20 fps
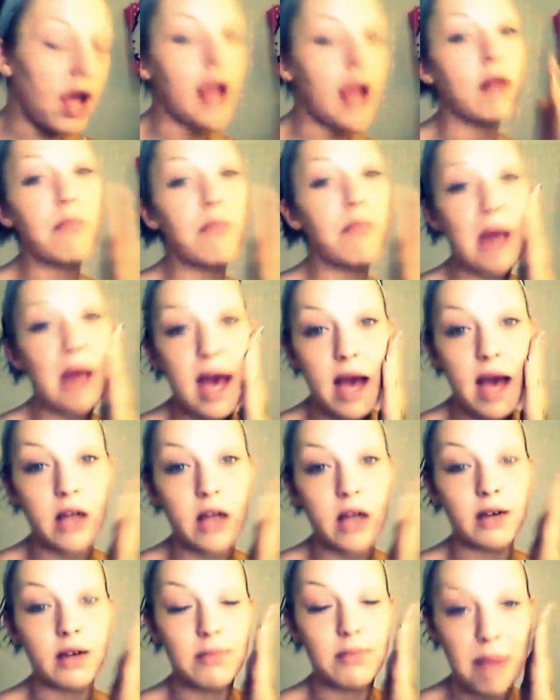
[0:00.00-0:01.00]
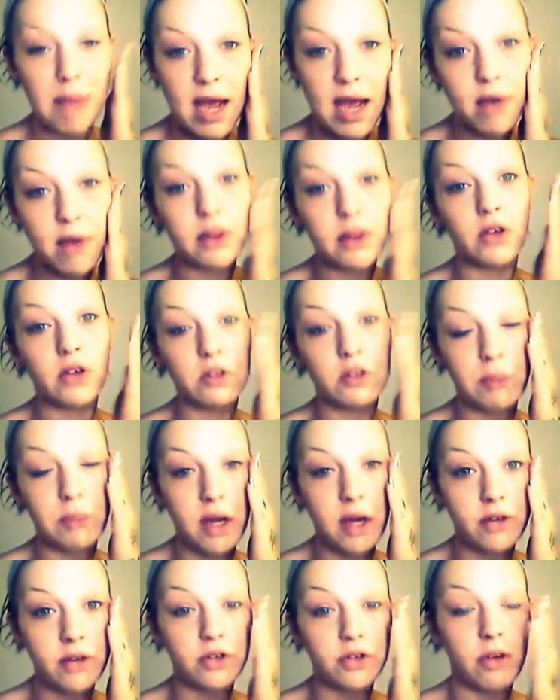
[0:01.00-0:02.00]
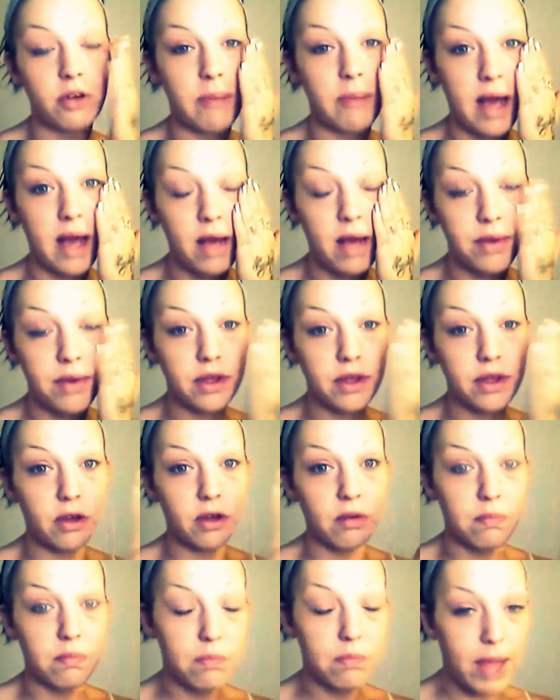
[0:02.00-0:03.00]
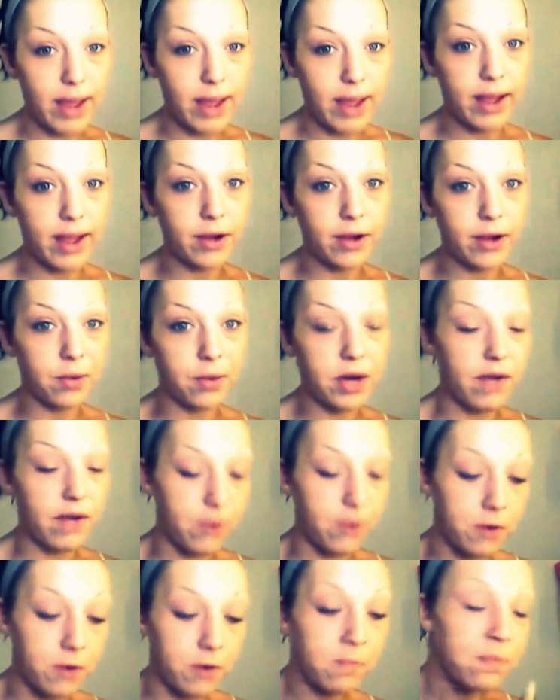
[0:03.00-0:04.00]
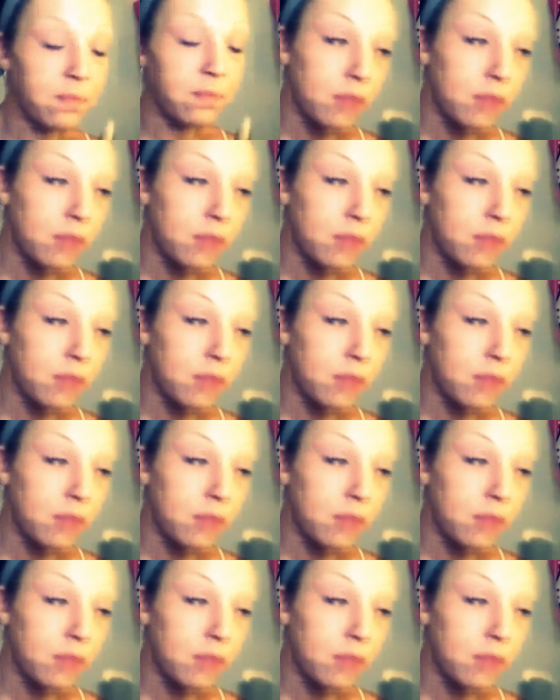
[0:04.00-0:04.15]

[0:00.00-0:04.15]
and pat with your sponge or pat with your egg or whatever,